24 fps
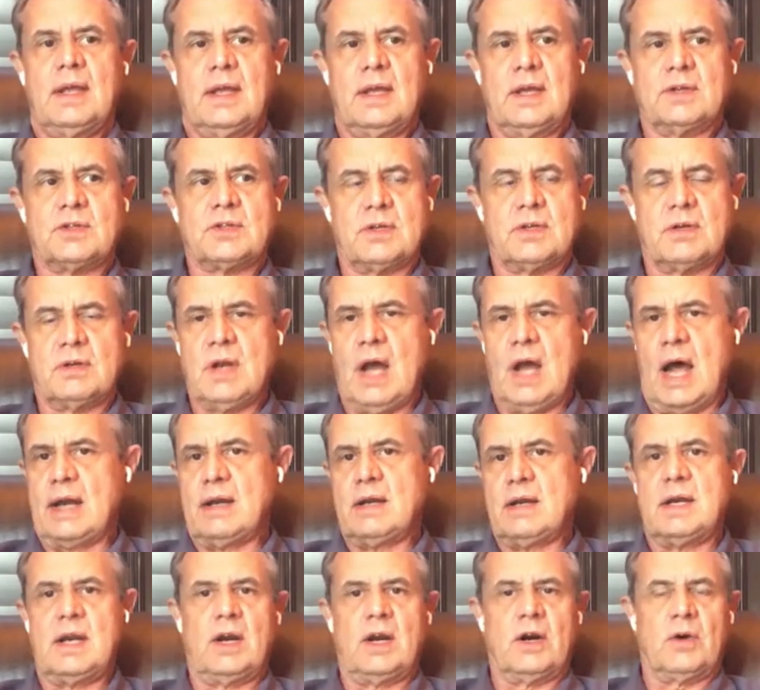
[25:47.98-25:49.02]
is
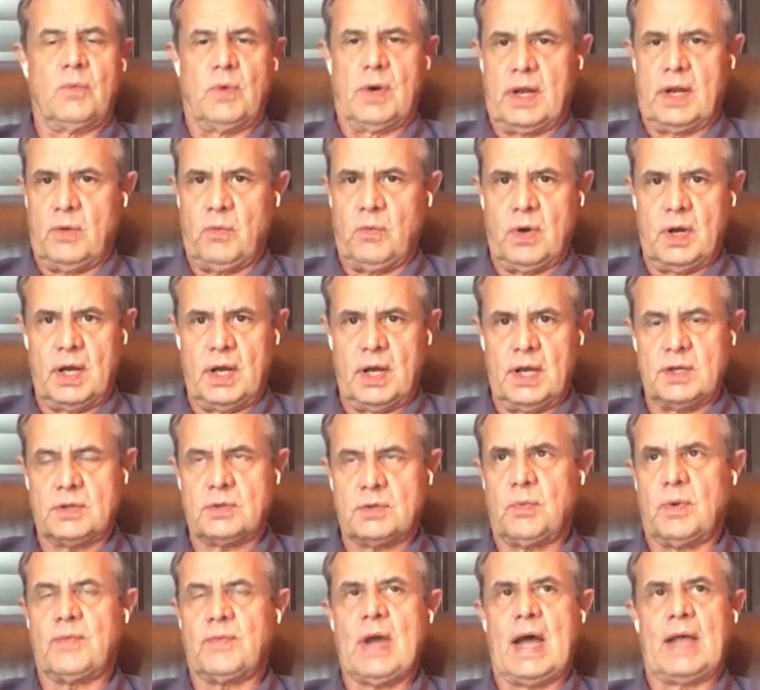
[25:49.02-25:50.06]
not near what it was.
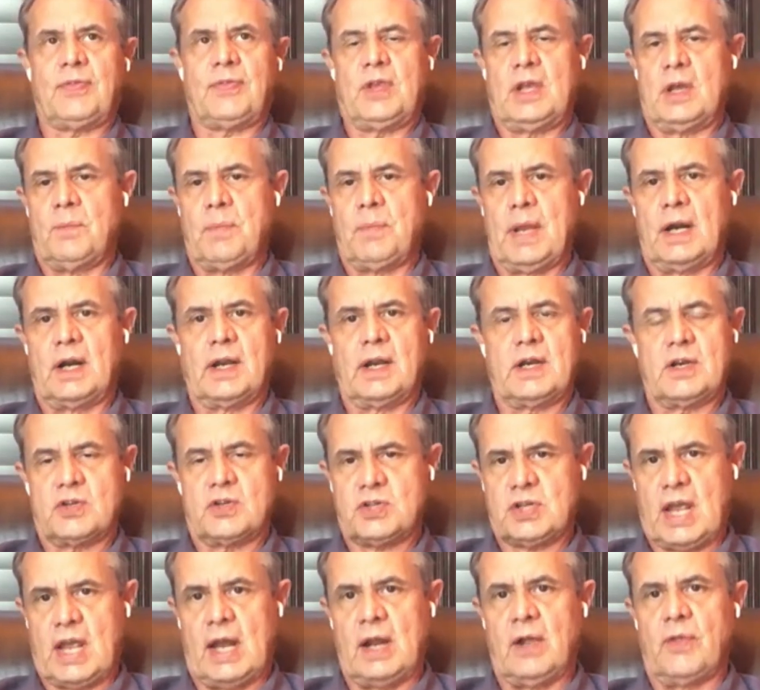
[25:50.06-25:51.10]
We've got the ability to
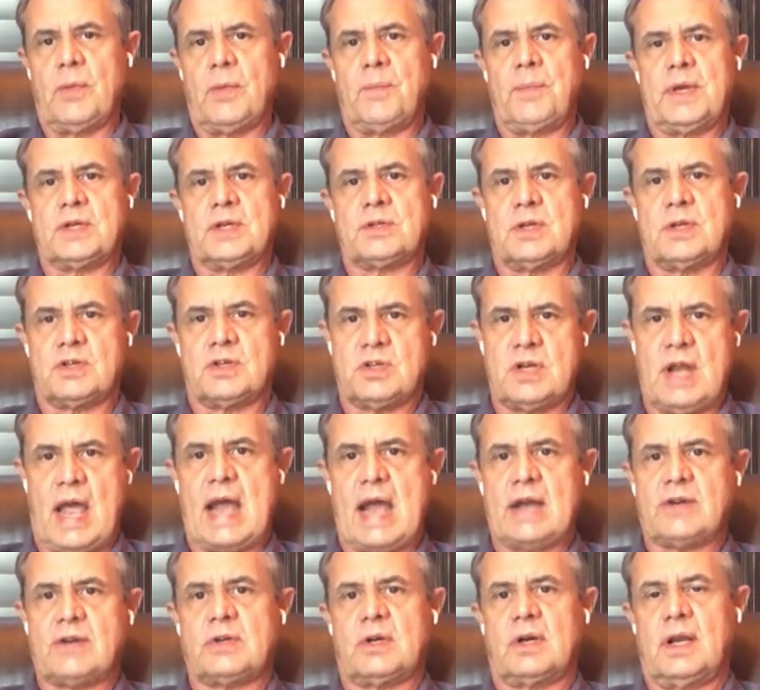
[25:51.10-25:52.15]
scale the business
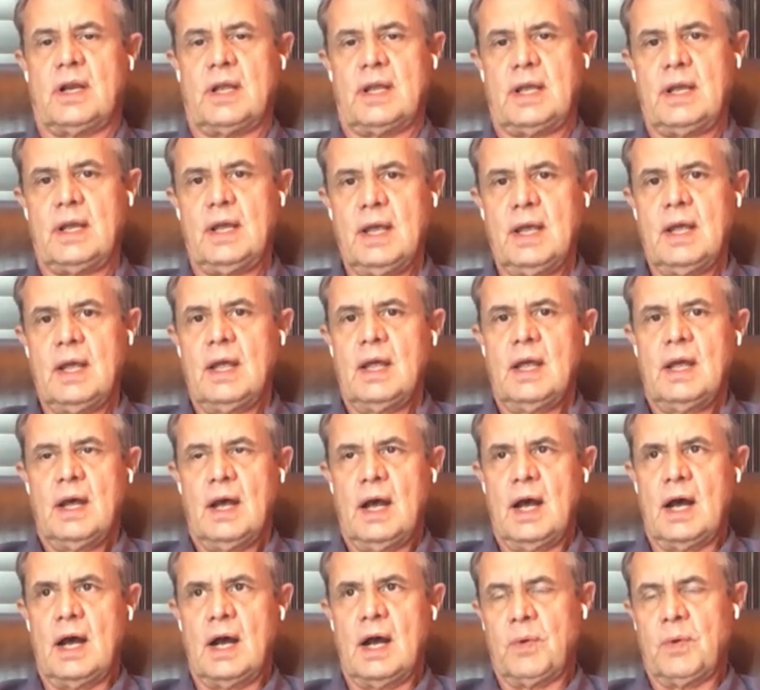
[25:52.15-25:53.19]
nationally
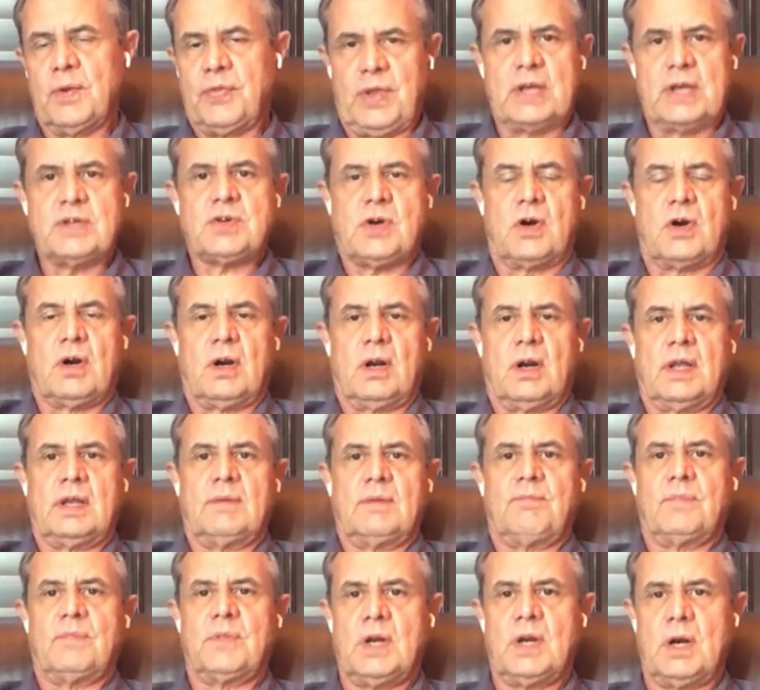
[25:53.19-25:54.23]
with
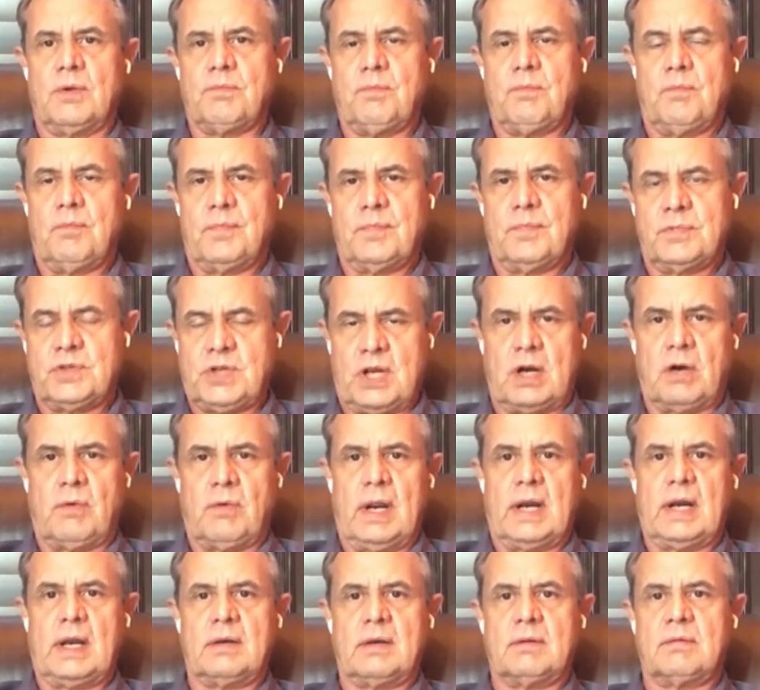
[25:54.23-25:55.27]
internally,
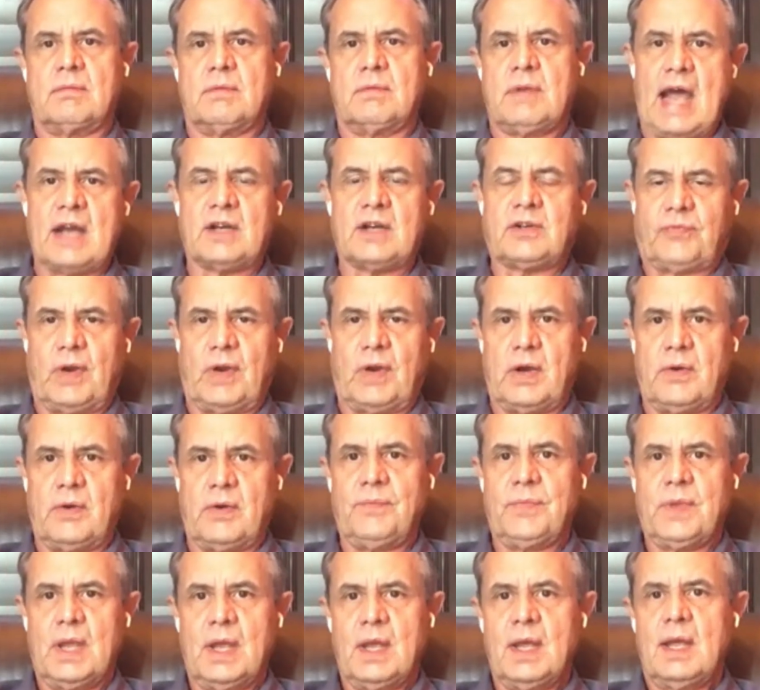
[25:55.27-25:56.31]
generated cash flow.
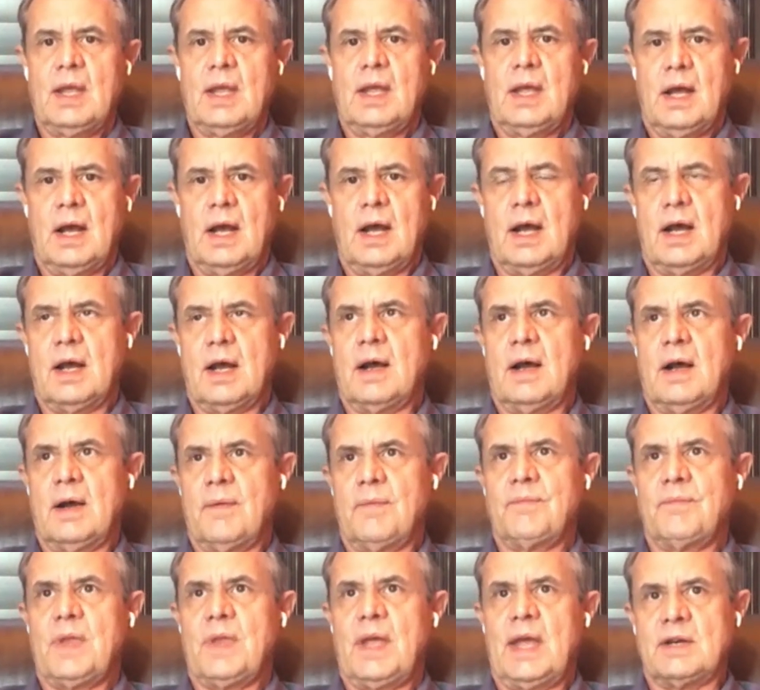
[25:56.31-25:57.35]

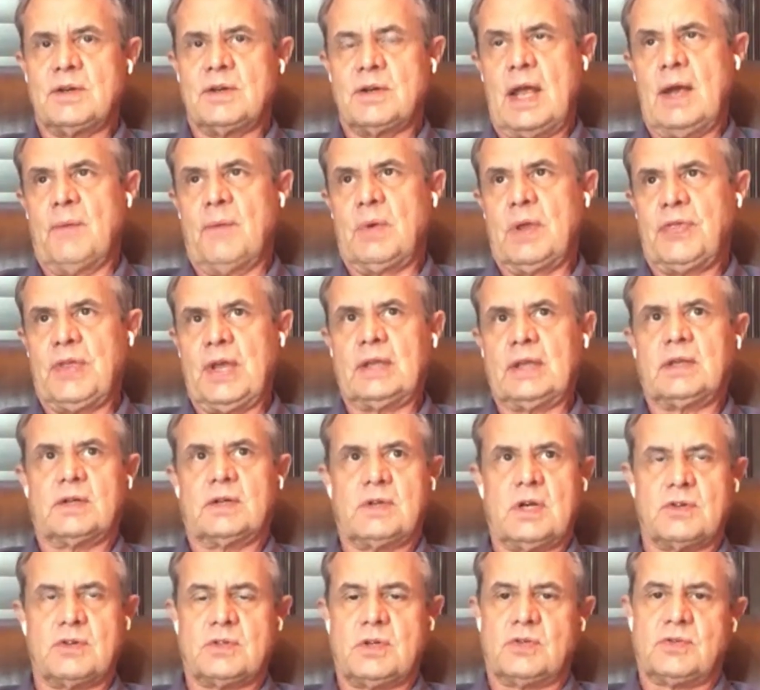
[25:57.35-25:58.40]
And we think
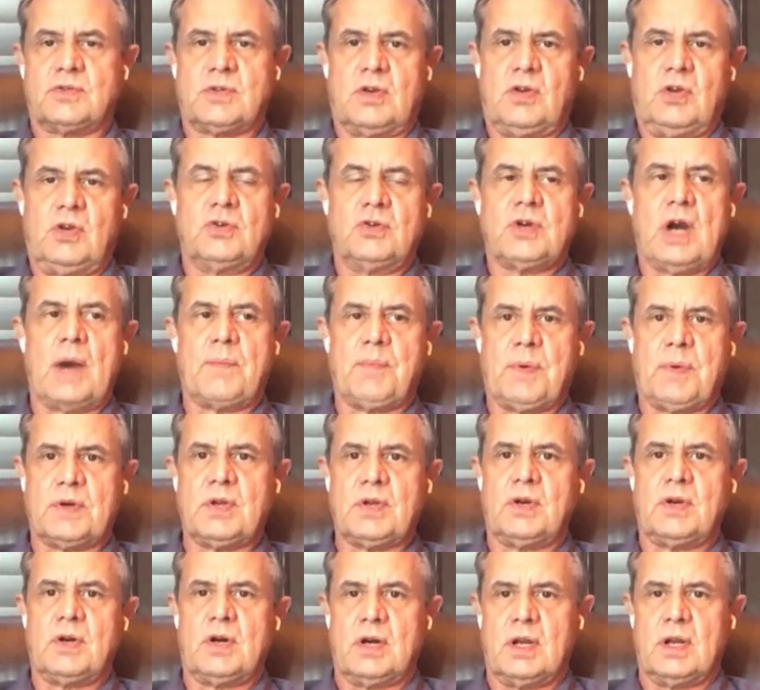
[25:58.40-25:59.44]
that there's just a huge
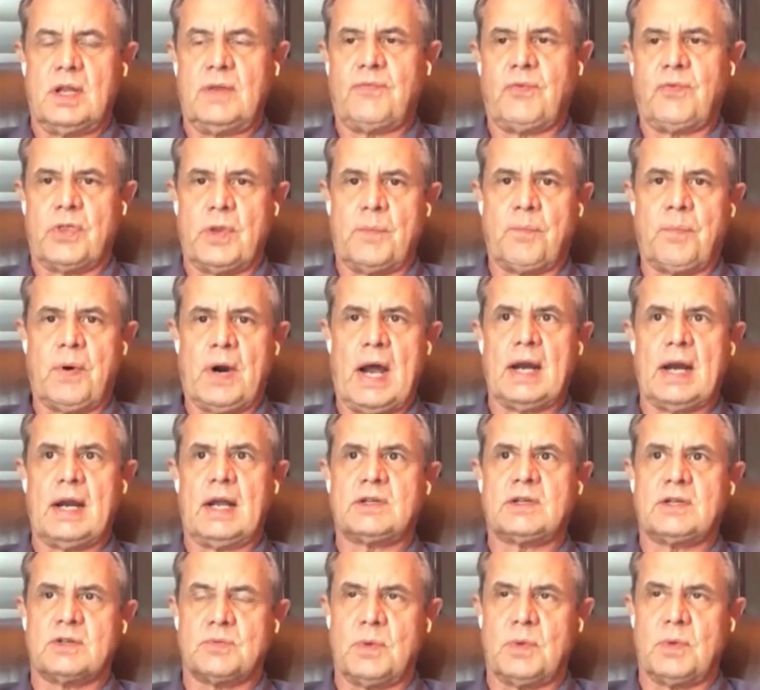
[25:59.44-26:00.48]
opportunity for the
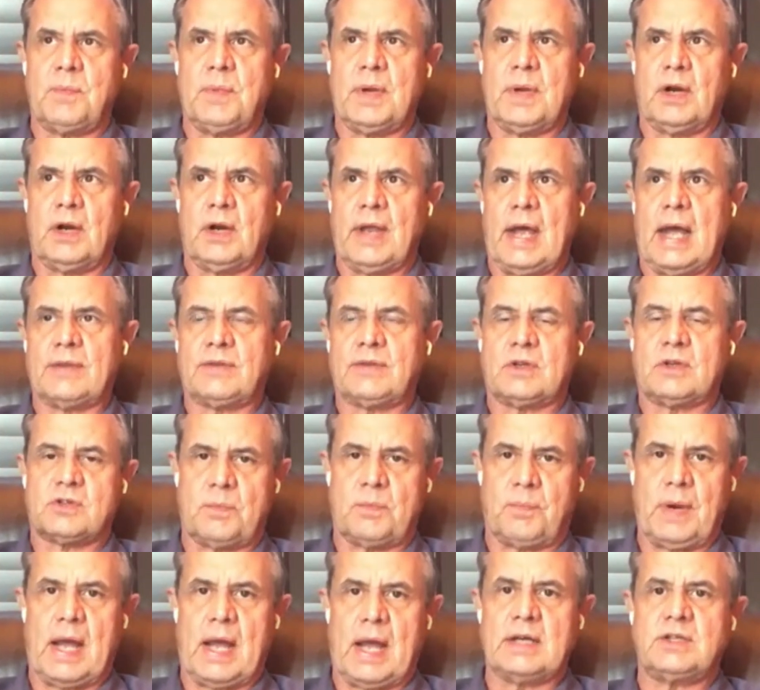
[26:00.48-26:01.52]
product as we build out the
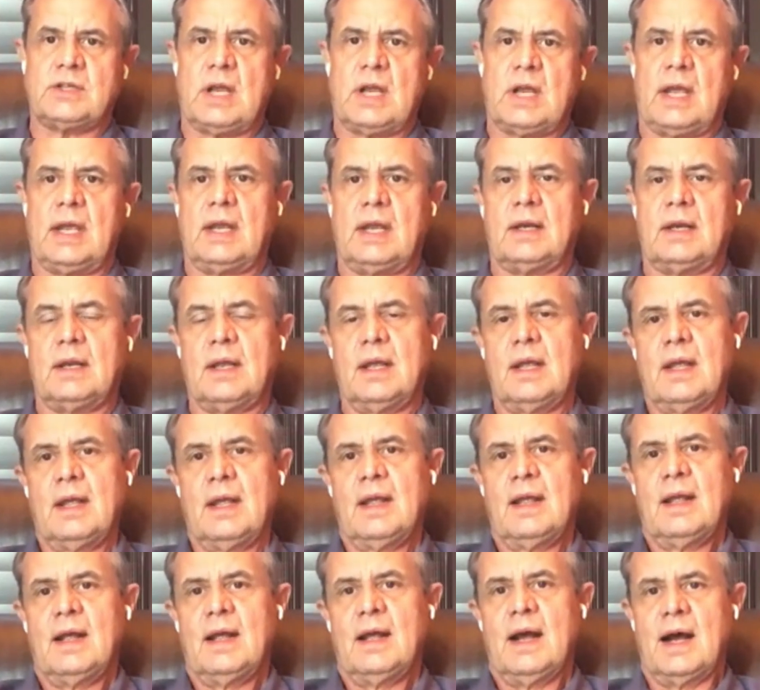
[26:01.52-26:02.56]
supply chain,
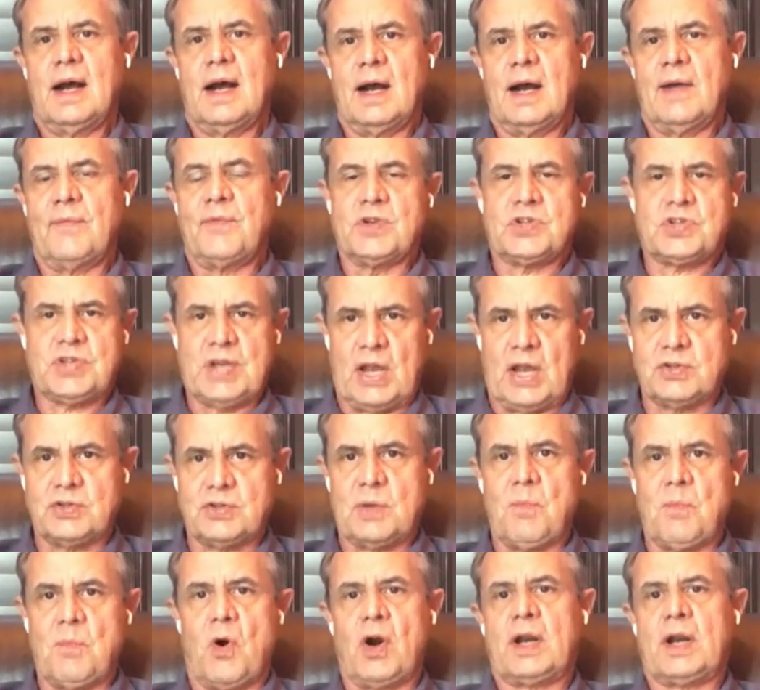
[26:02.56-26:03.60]
the sales and